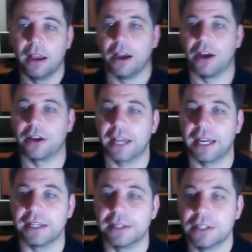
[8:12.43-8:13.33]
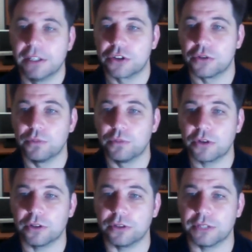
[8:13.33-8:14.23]
Okay, so
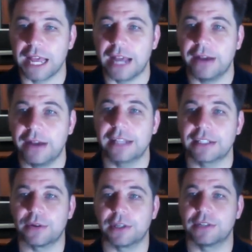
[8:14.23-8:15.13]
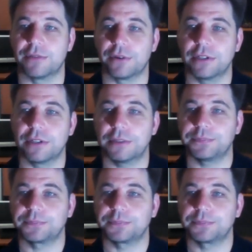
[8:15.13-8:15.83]
Mukul now has a question for us,